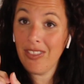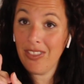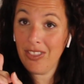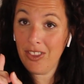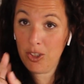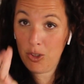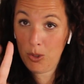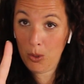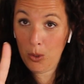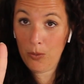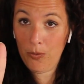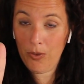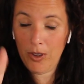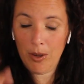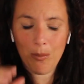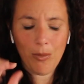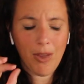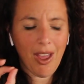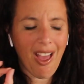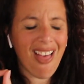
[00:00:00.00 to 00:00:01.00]
the two of
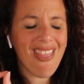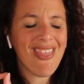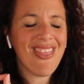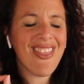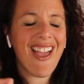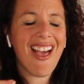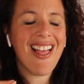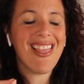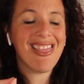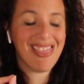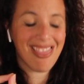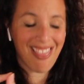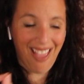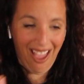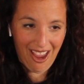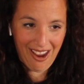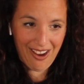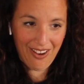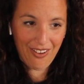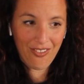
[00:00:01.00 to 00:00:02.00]
them, they're
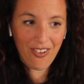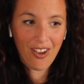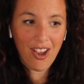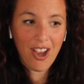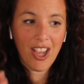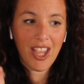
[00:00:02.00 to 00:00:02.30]
live